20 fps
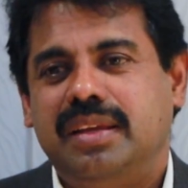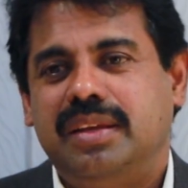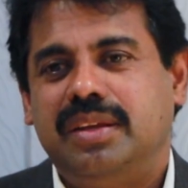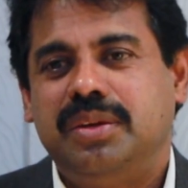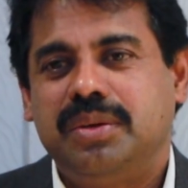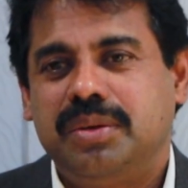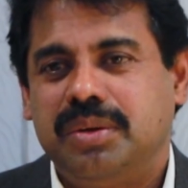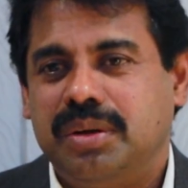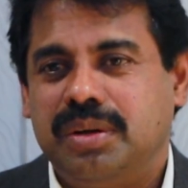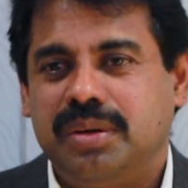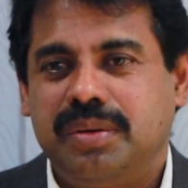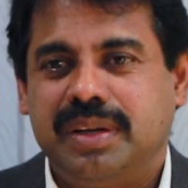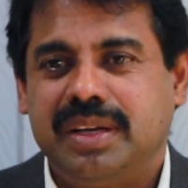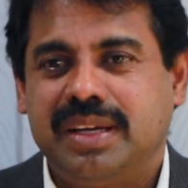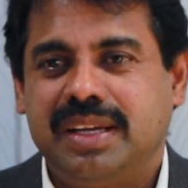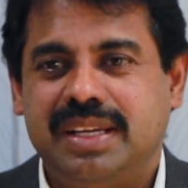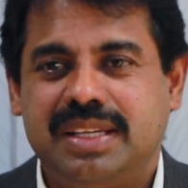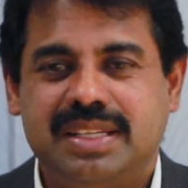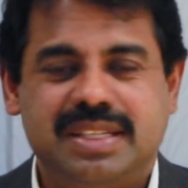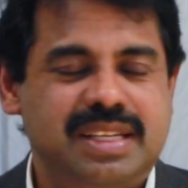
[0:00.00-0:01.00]
You go to
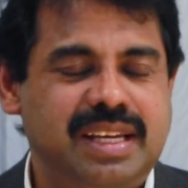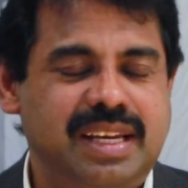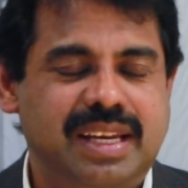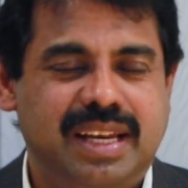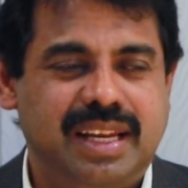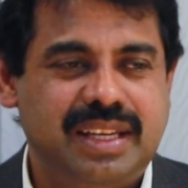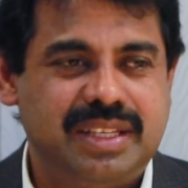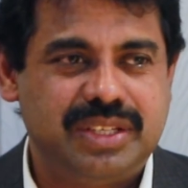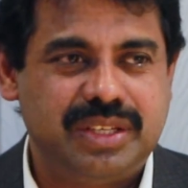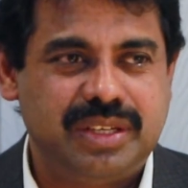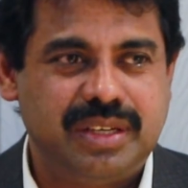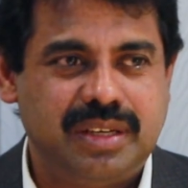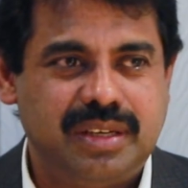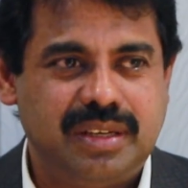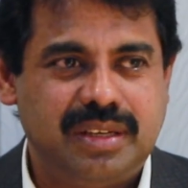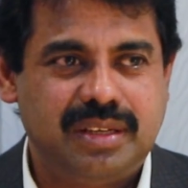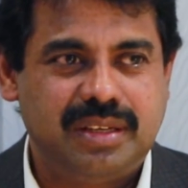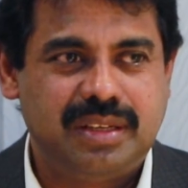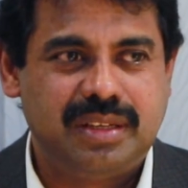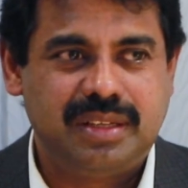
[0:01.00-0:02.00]
a history lecture,
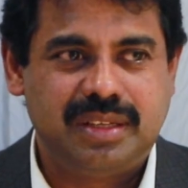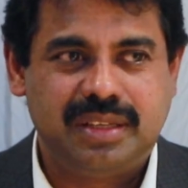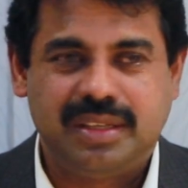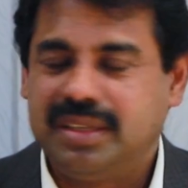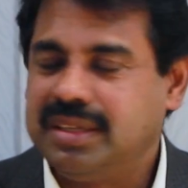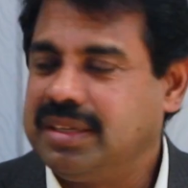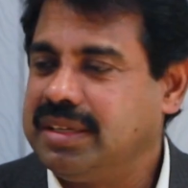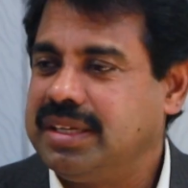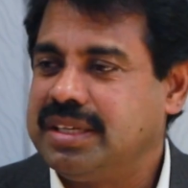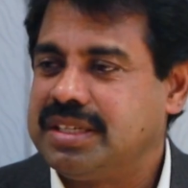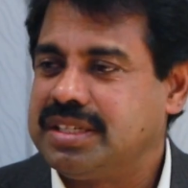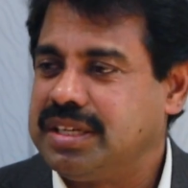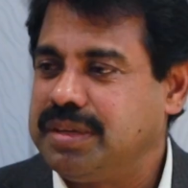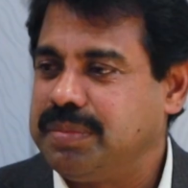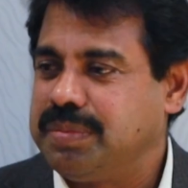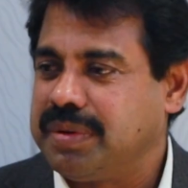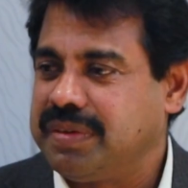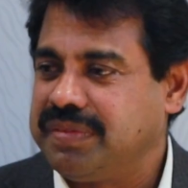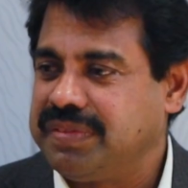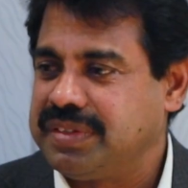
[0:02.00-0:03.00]
the
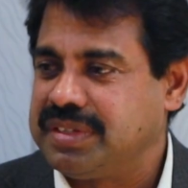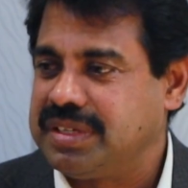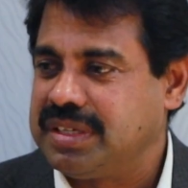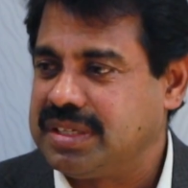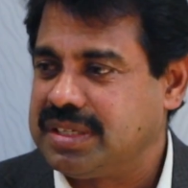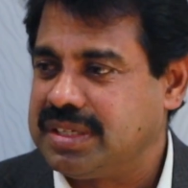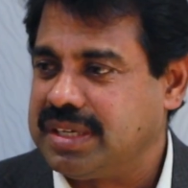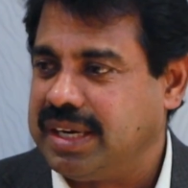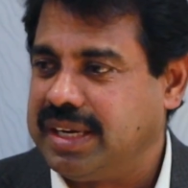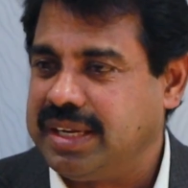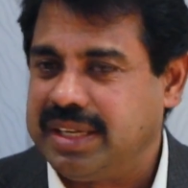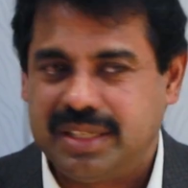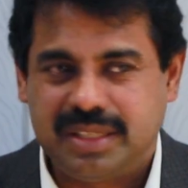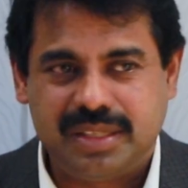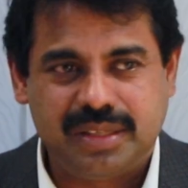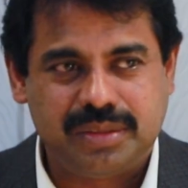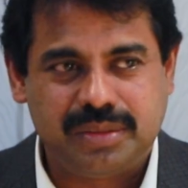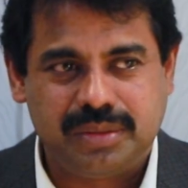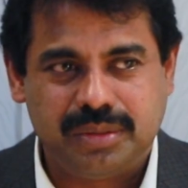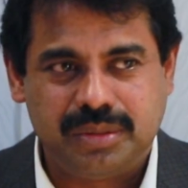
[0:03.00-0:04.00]
history professor studies
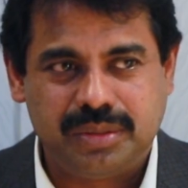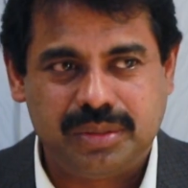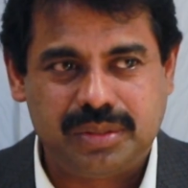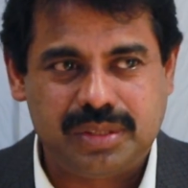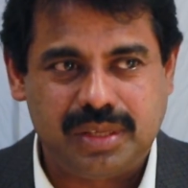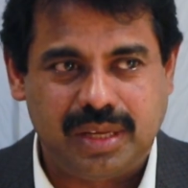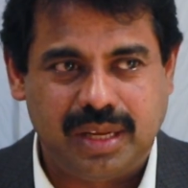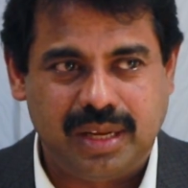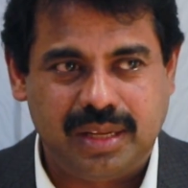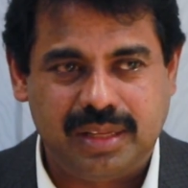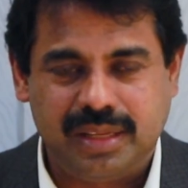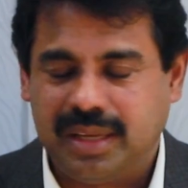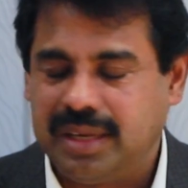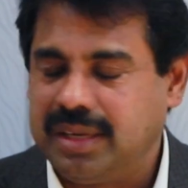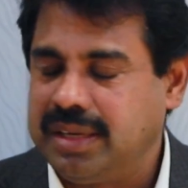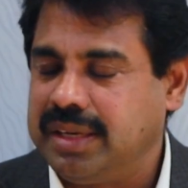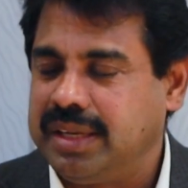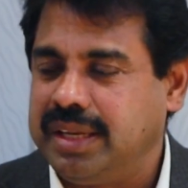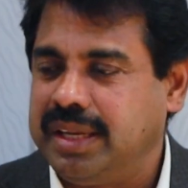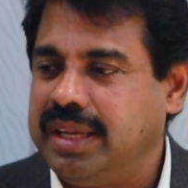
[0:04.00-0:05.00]
the course and
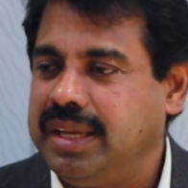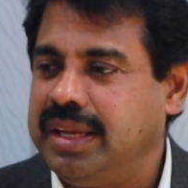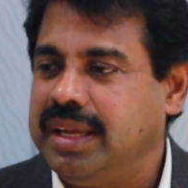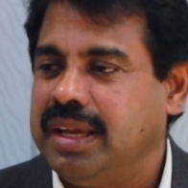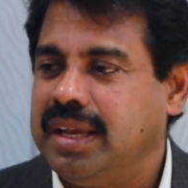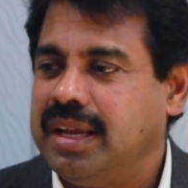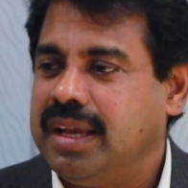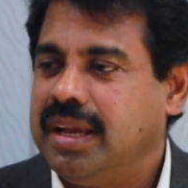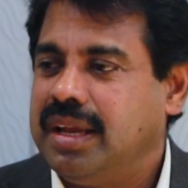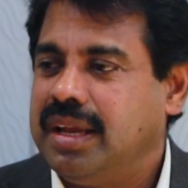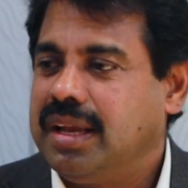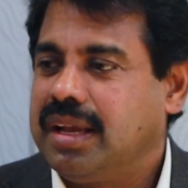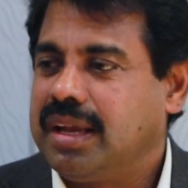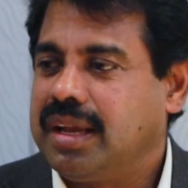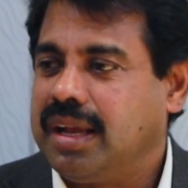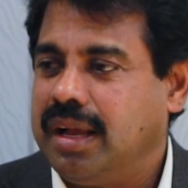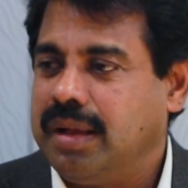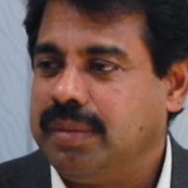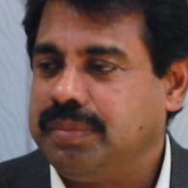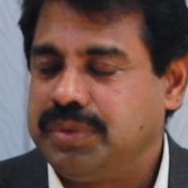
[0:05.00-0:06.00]
then he
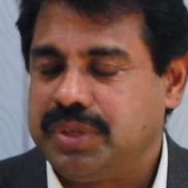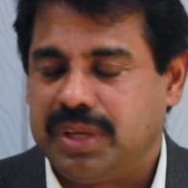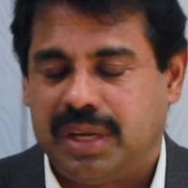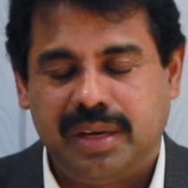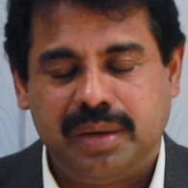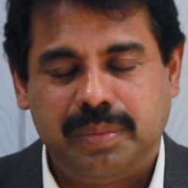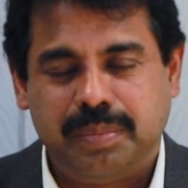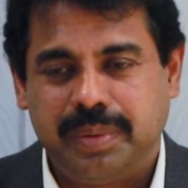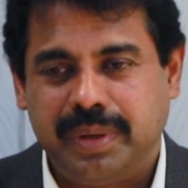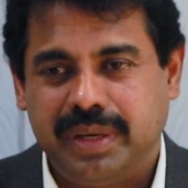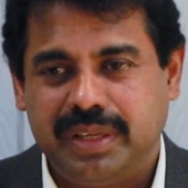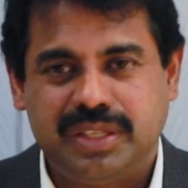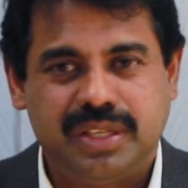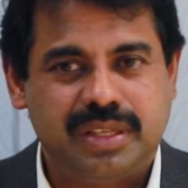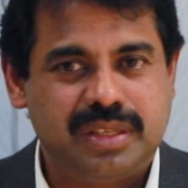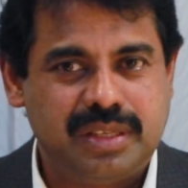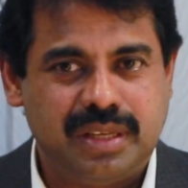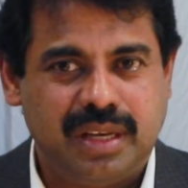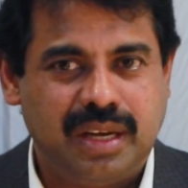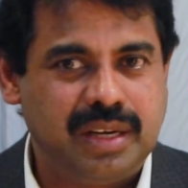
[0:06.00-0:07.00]
comes and
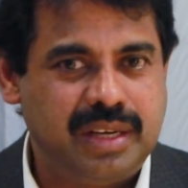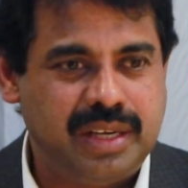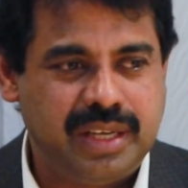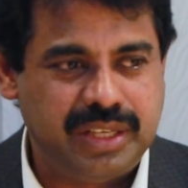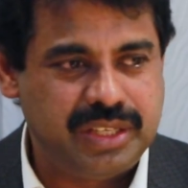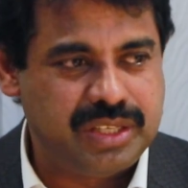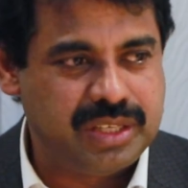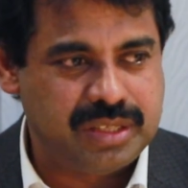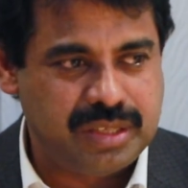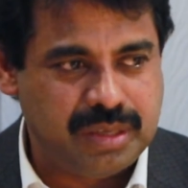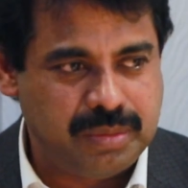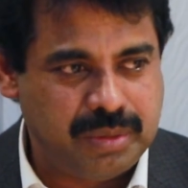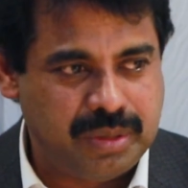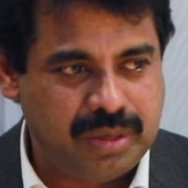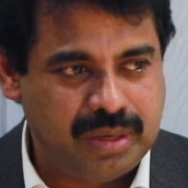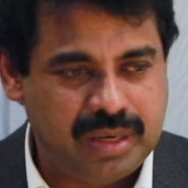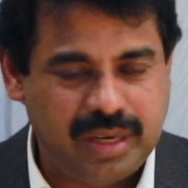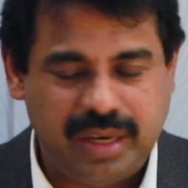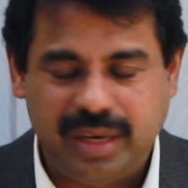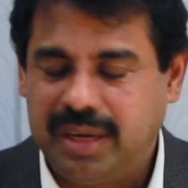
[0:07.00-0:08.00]
preaches and teaches
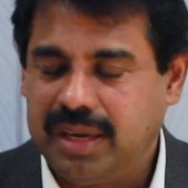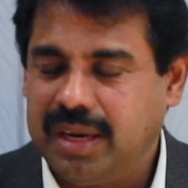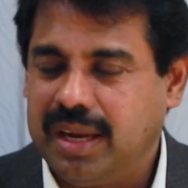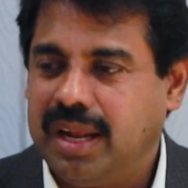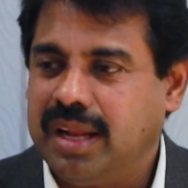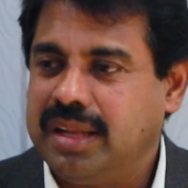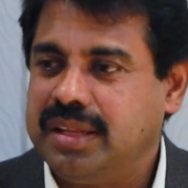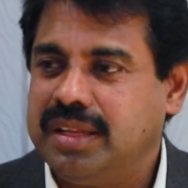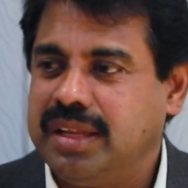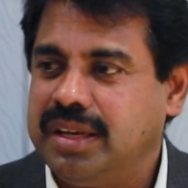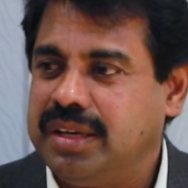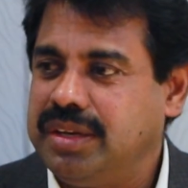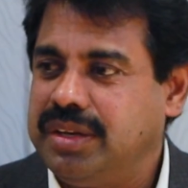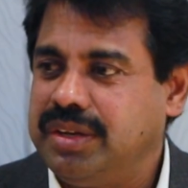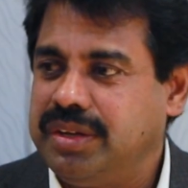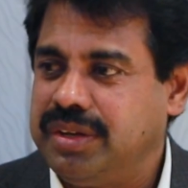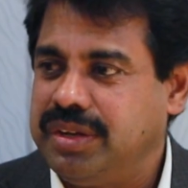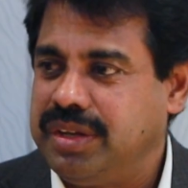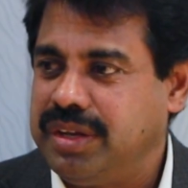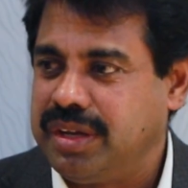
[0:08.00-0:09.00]
about it, and then
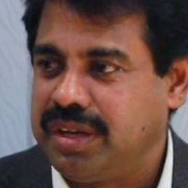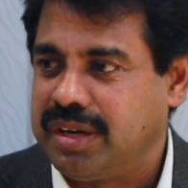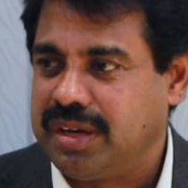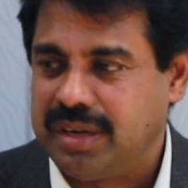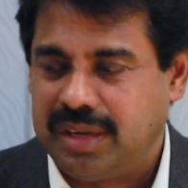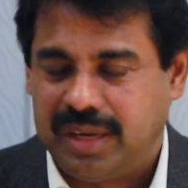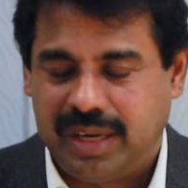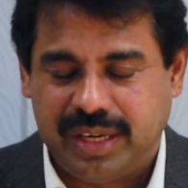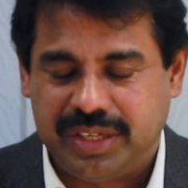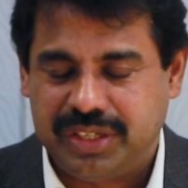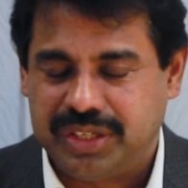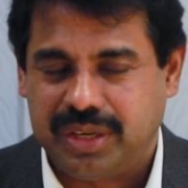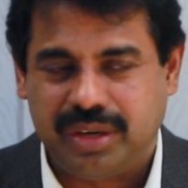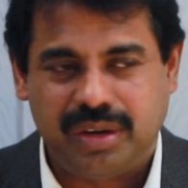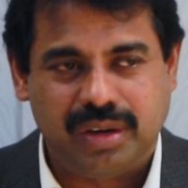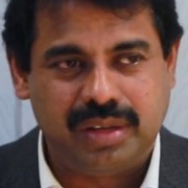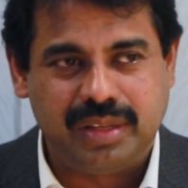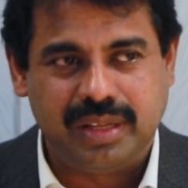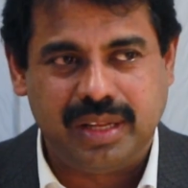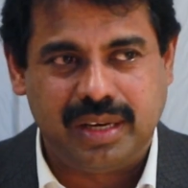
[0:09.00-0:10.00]
you hear a lecture
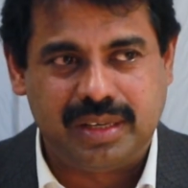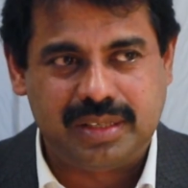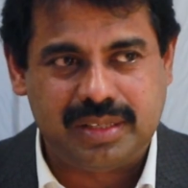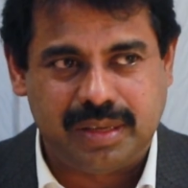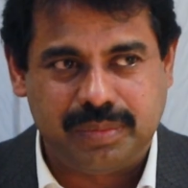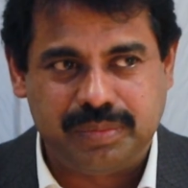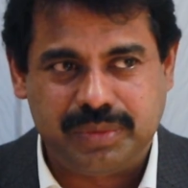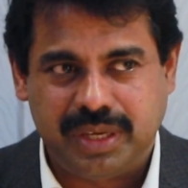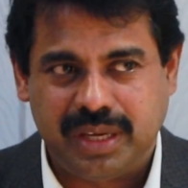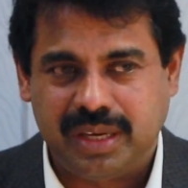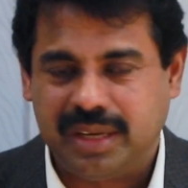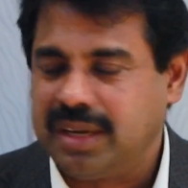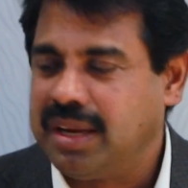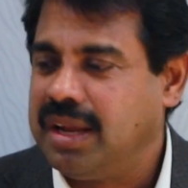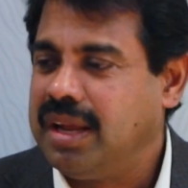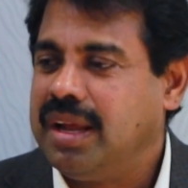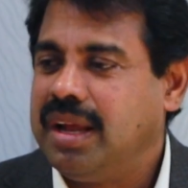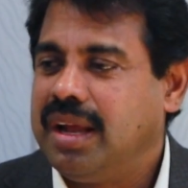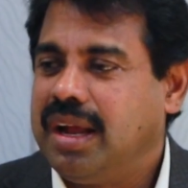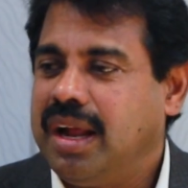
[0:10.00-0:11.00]
on that subject
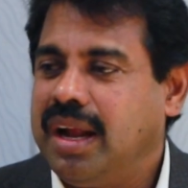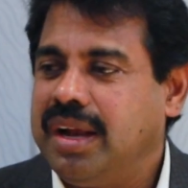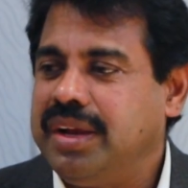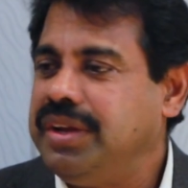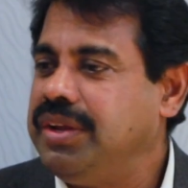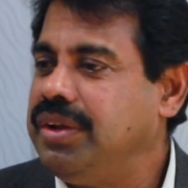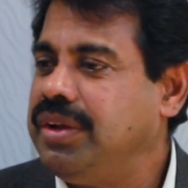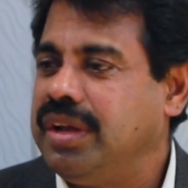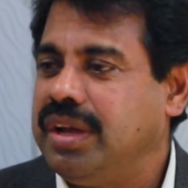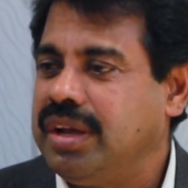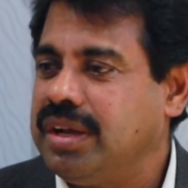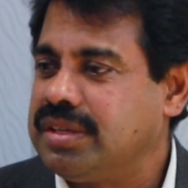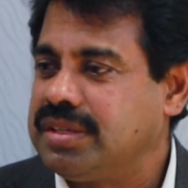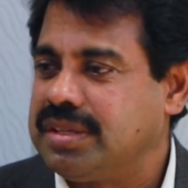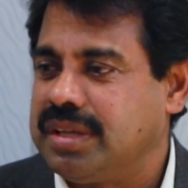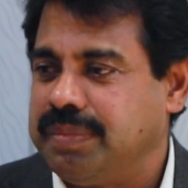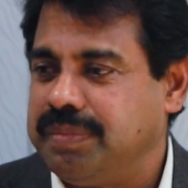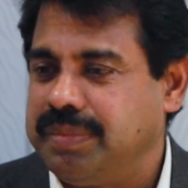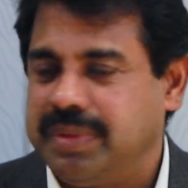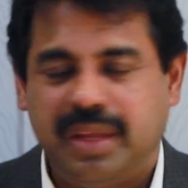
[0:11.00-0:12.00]
and you hear
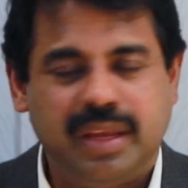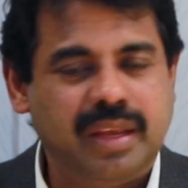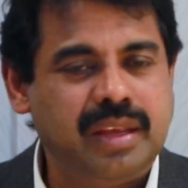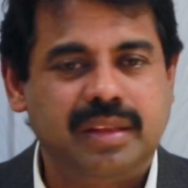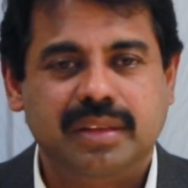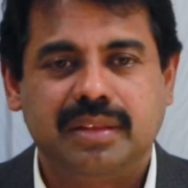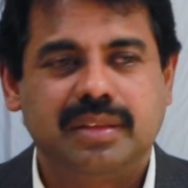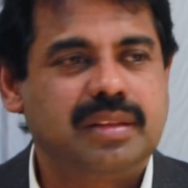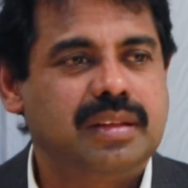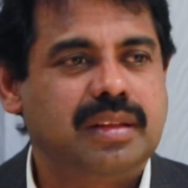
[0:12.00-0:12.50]
something,